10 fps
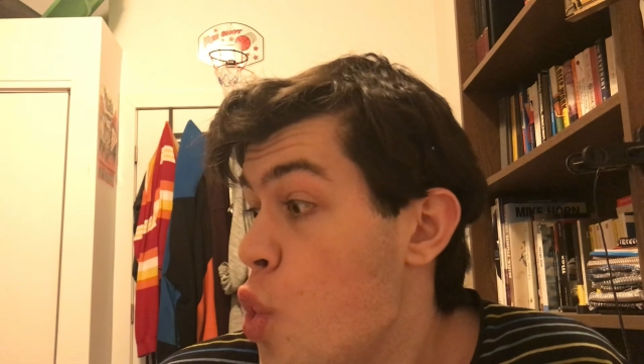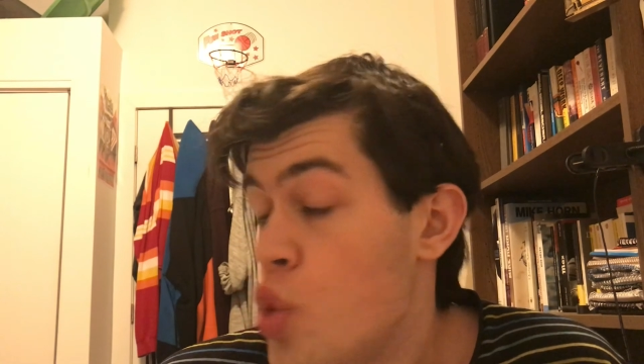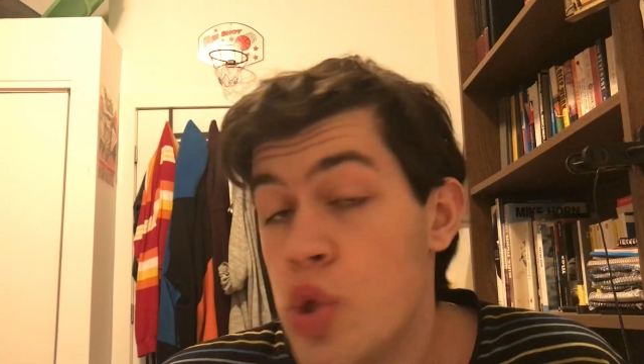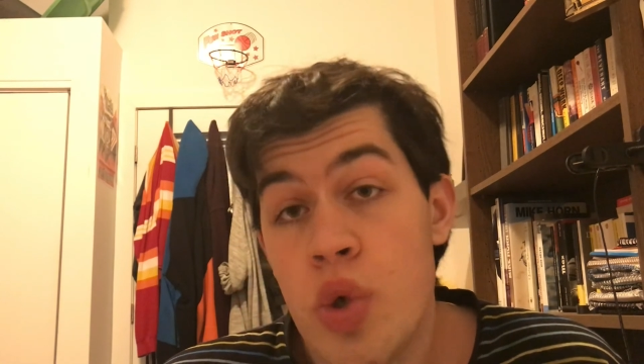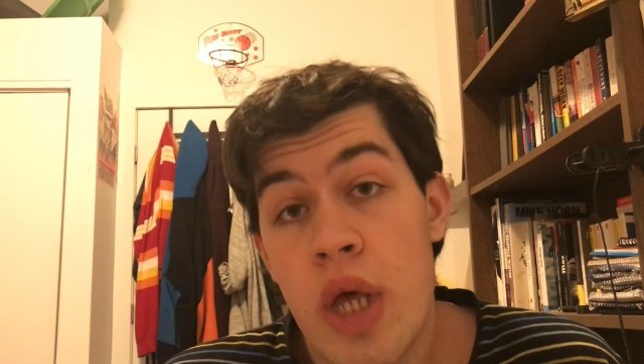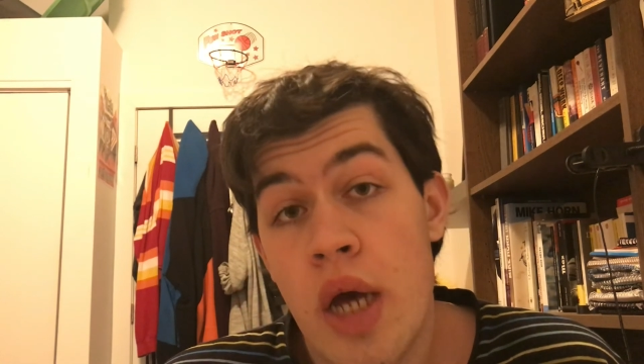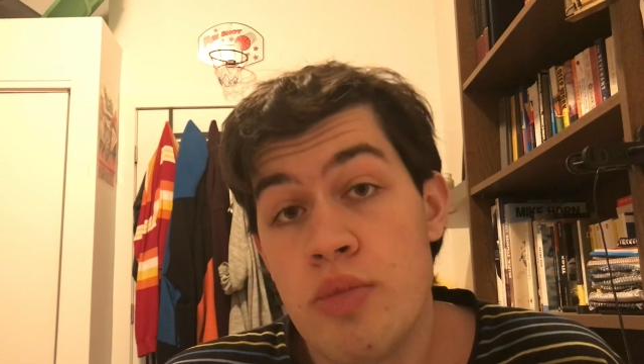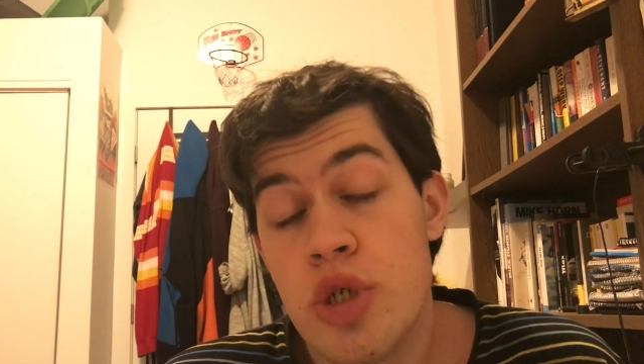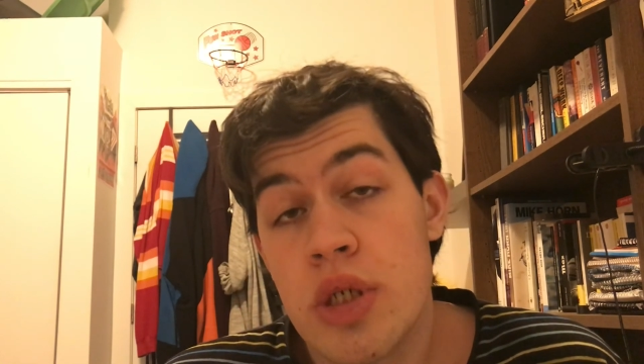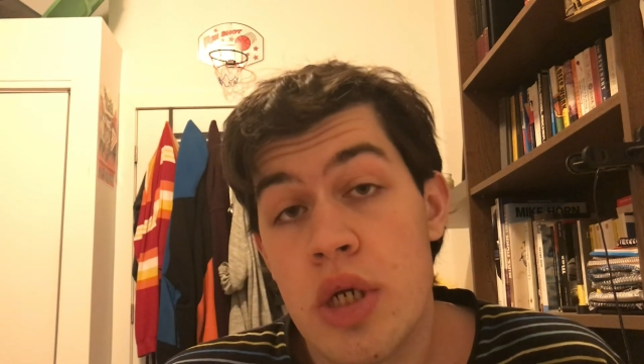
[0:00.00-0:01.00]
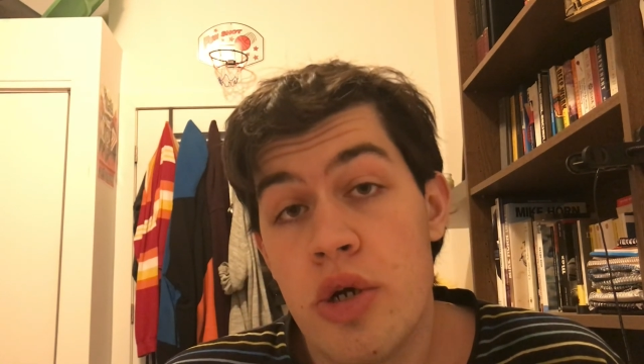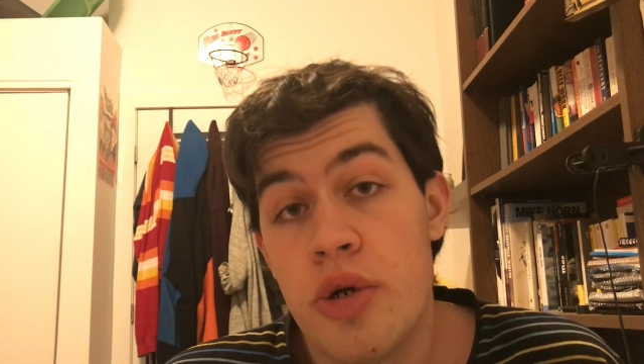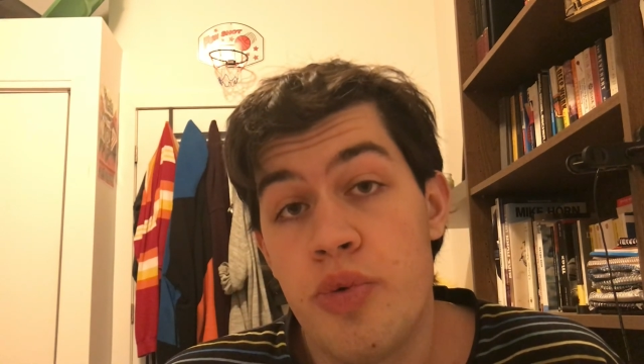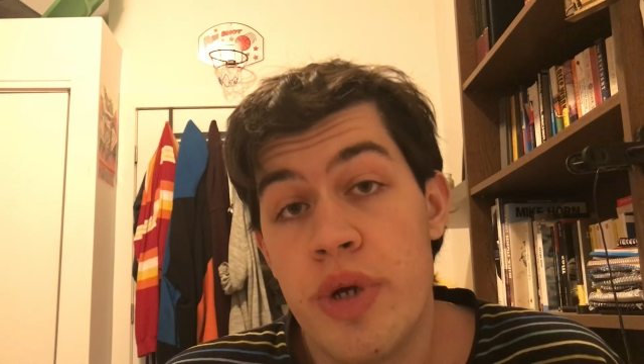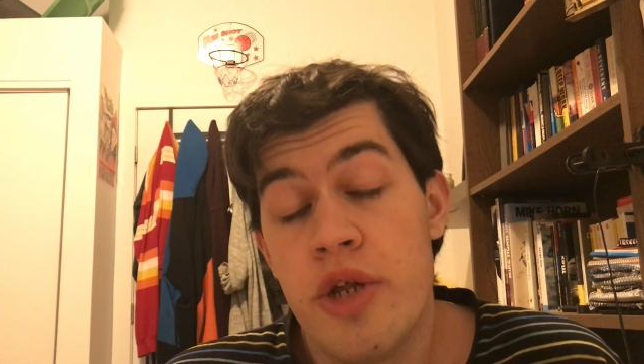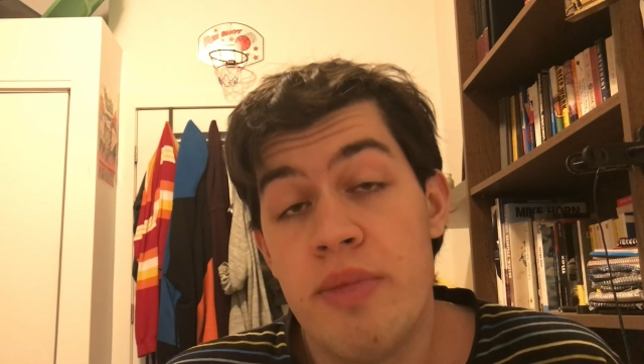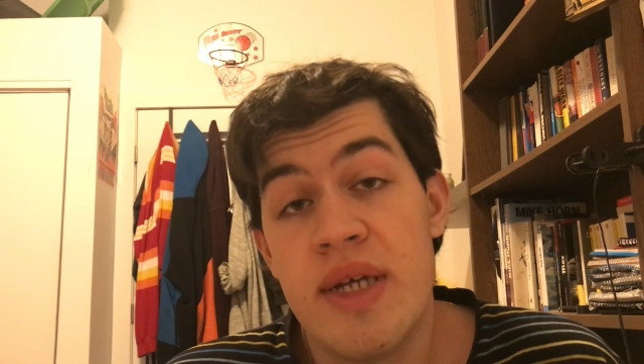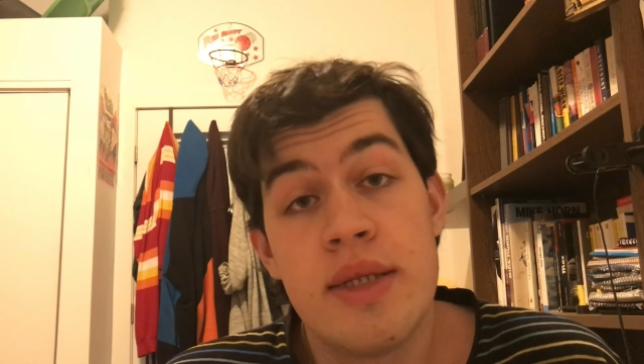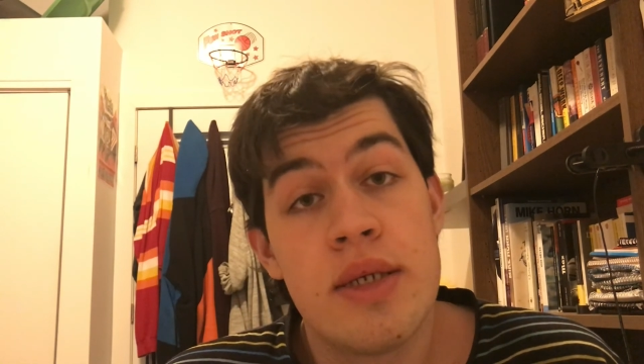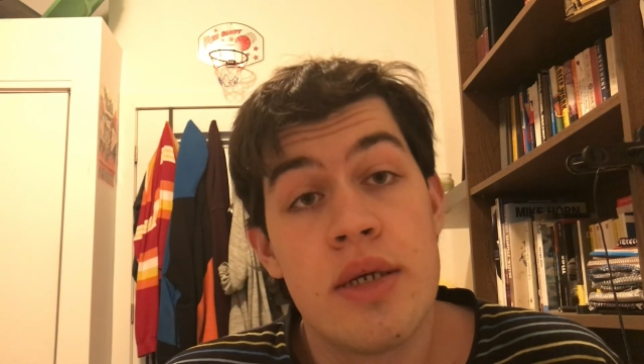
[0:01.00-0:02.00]
So yeah, I'm just gonna read a
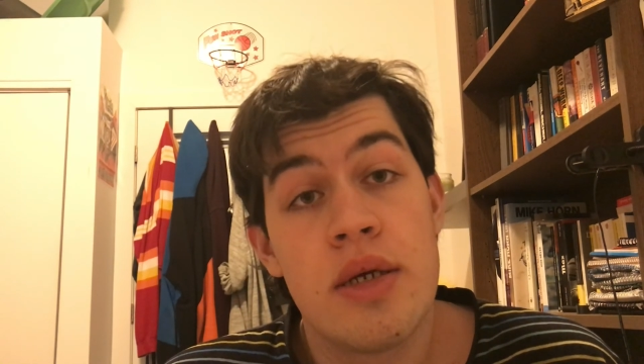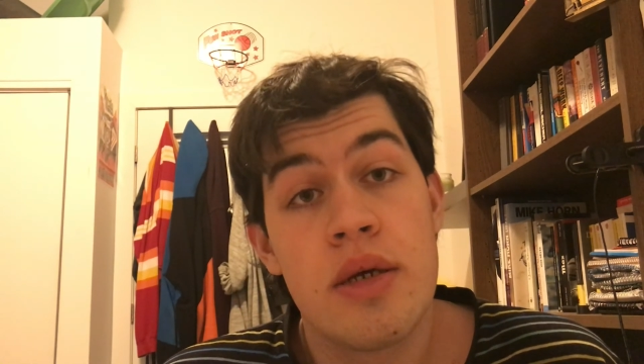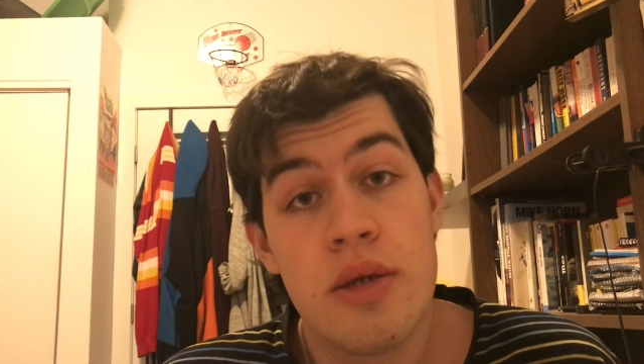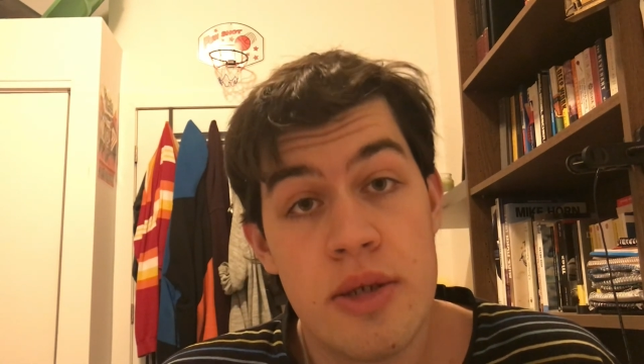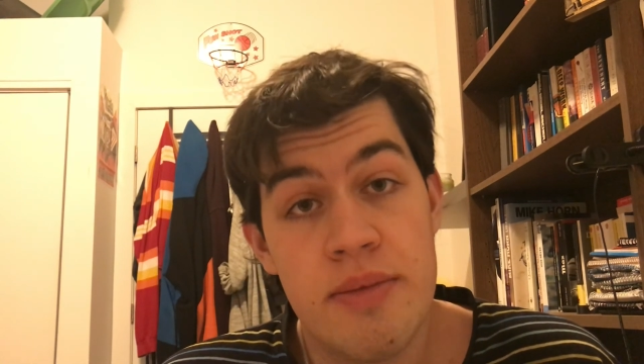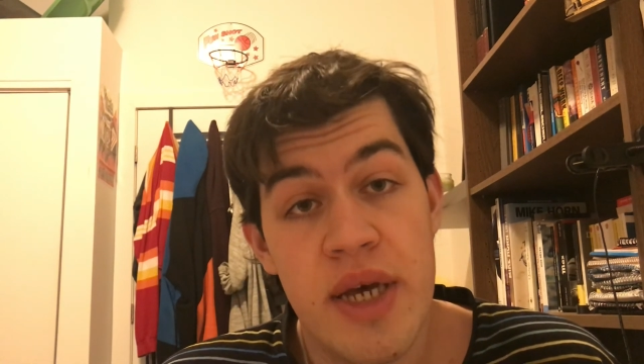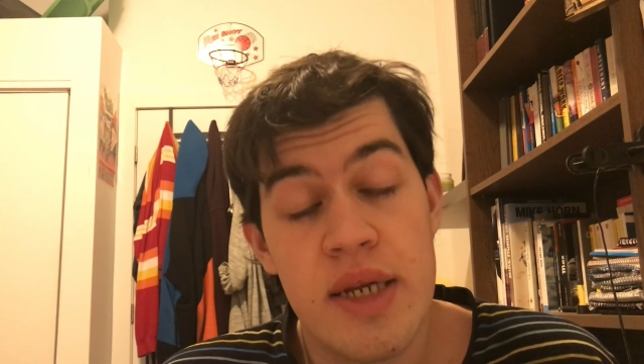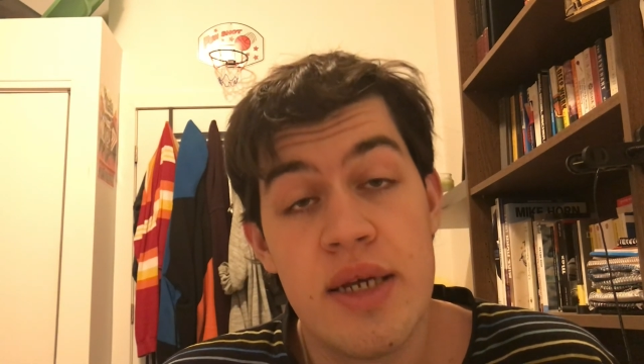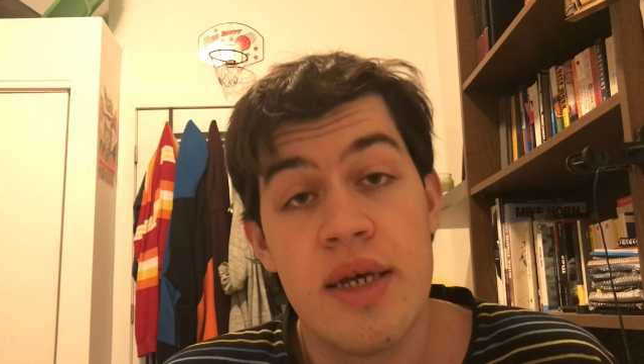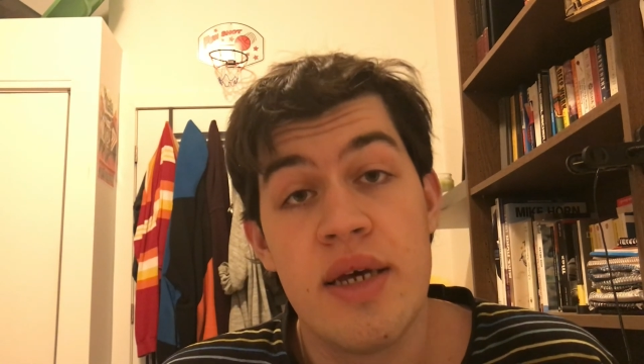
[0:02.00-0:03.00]
bit, go to bed,